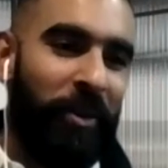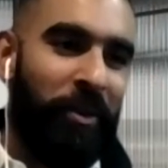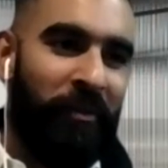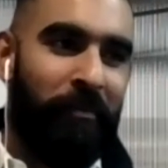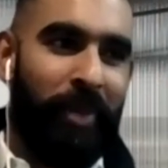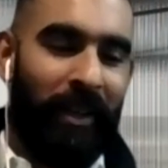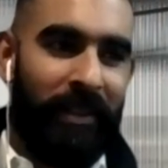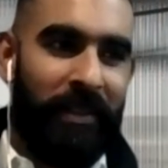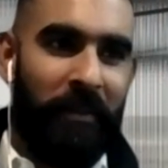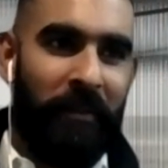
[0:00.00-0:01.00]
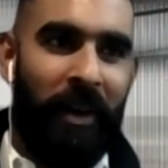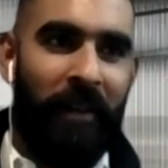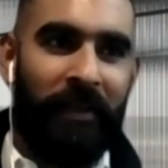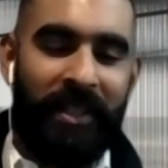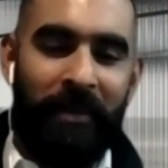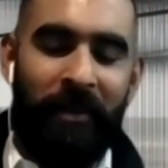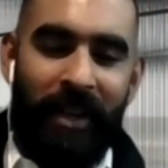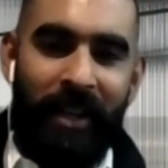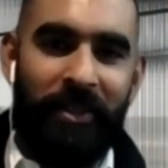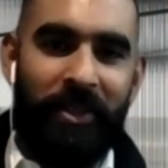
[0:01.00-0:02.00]
you've built so far. For someone
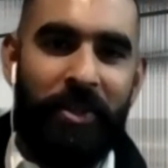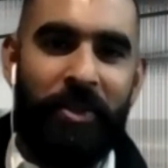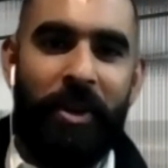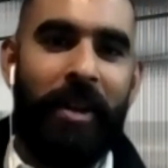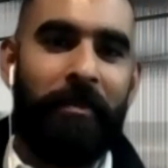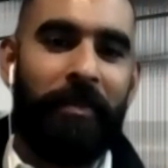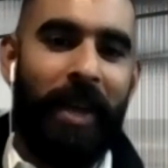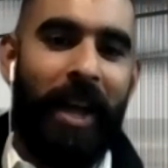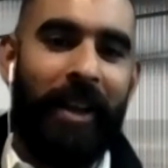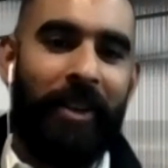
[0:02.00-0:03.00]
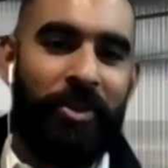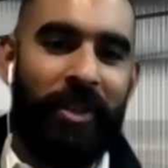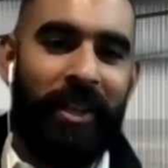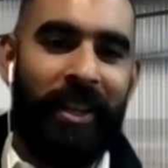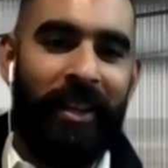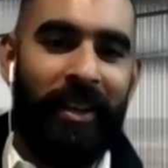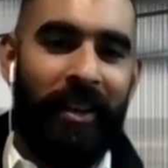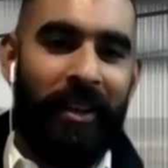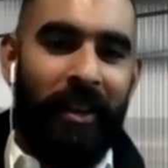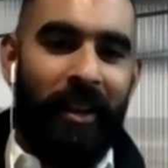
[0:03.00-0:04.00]
like Stripe to actually
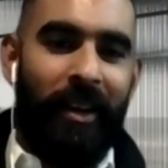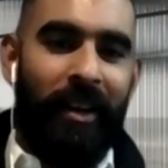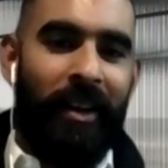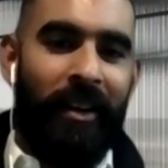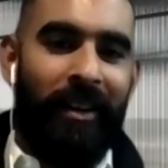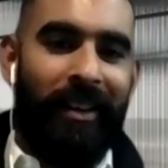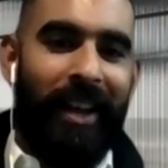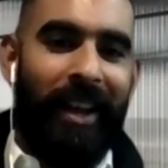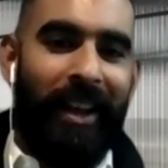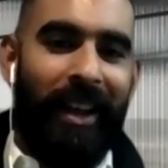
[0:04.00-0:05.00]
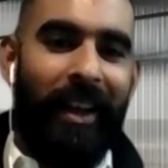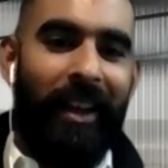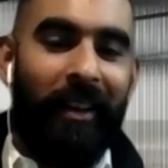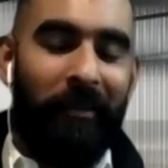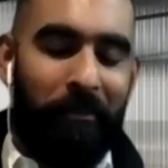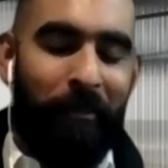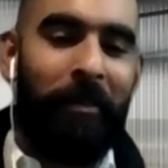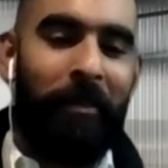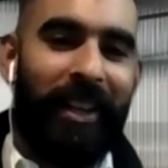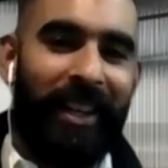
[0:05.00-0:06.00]
uh,
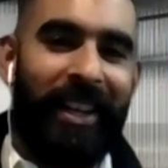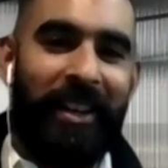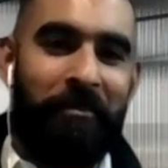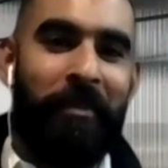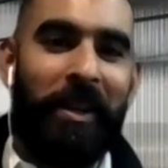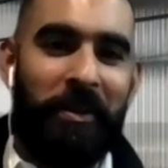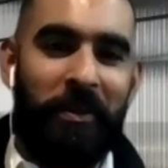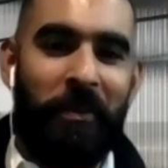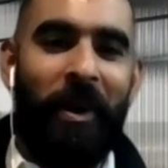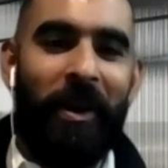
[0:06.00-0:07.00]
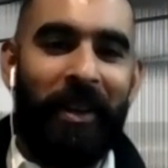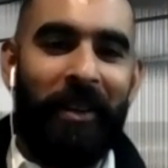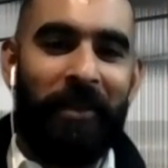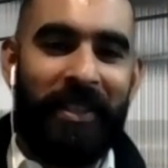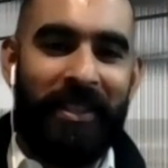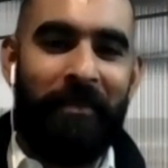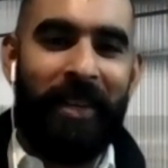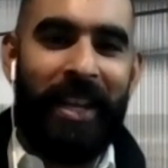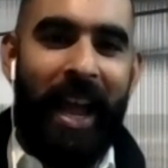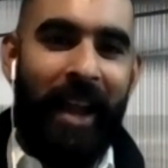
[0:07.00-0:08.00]
publicly admit to working with
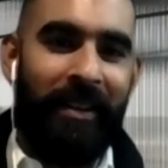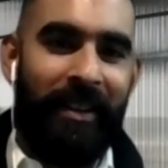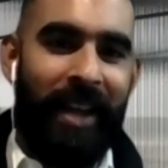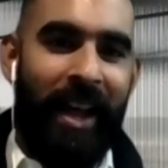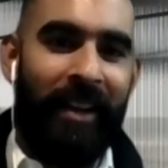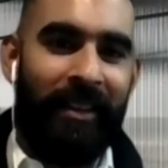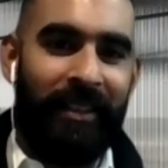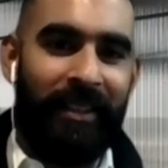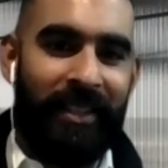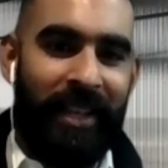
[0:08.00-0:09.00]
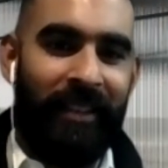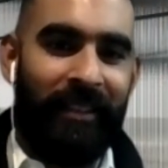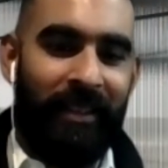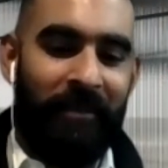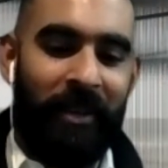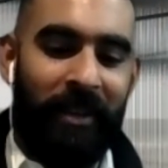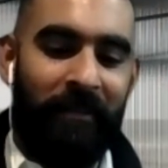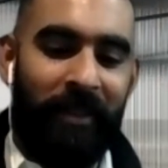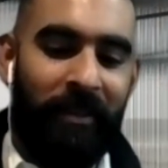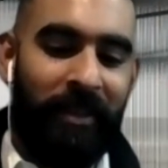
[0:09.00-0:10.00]
somebody hand in hand at the scale that they're working
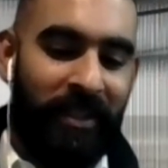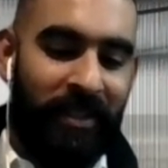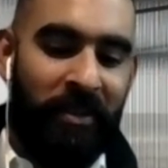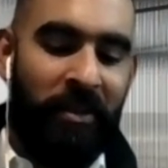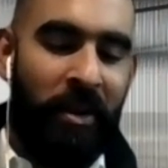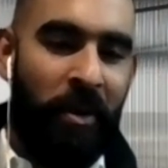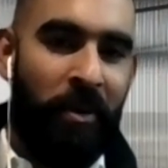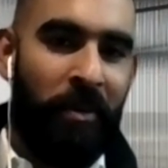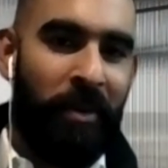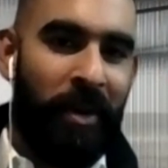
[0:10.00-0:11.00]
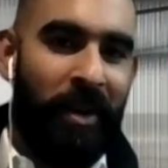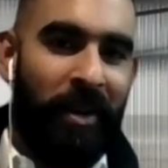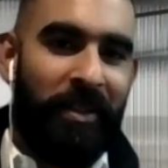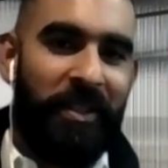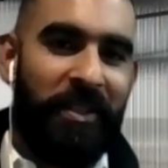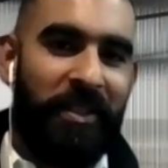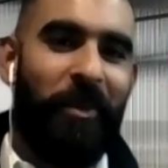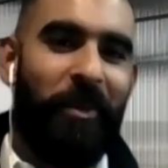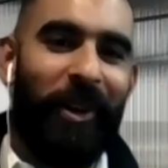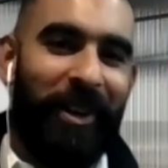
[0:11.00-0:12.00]
with you is no
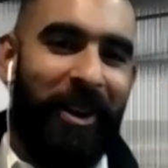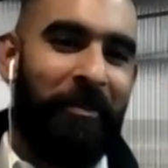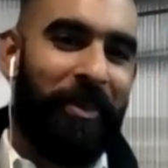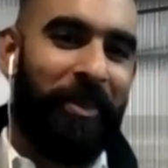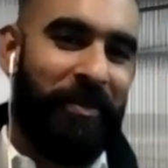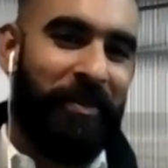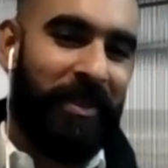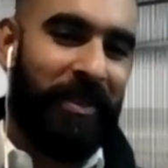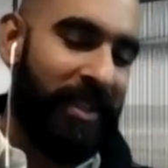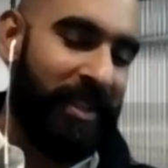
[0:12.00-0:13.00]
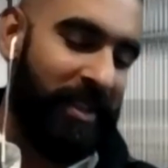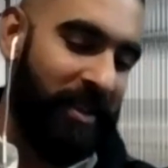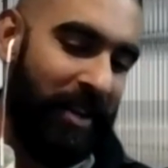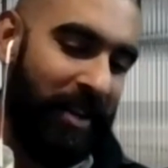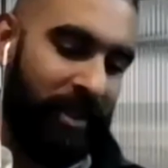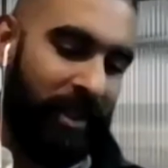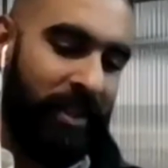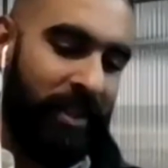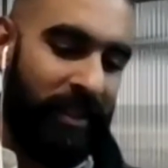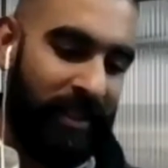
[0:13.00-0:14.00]
small accomplishment. So just
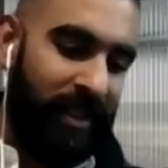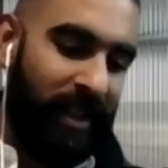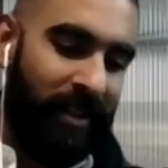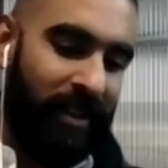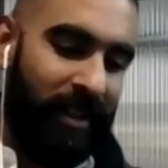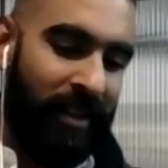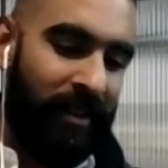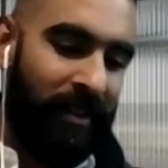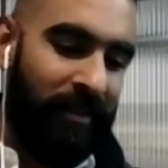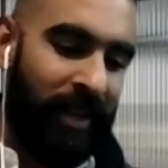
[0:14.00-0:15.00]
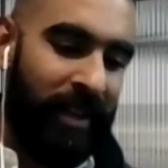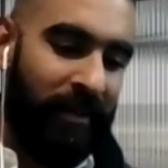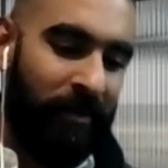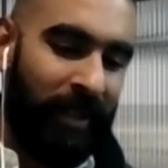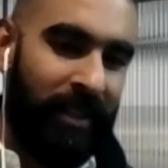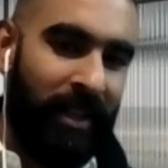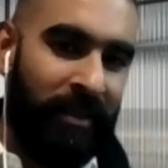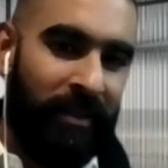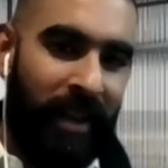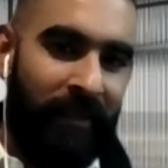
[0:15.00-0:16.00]
congratulations and really well done
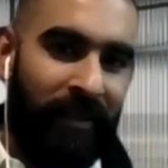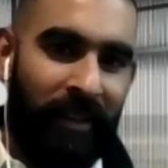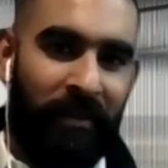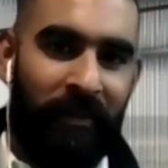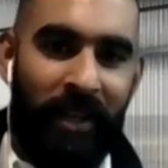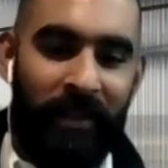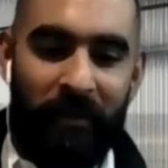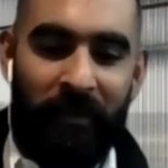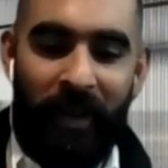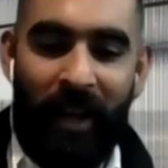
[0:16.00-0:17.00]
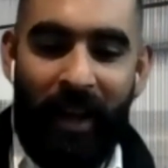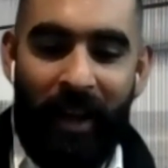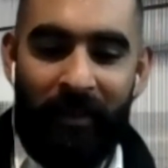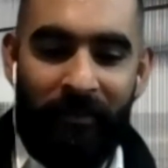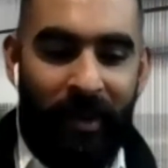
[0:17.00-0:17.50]
on everything you've done so far. I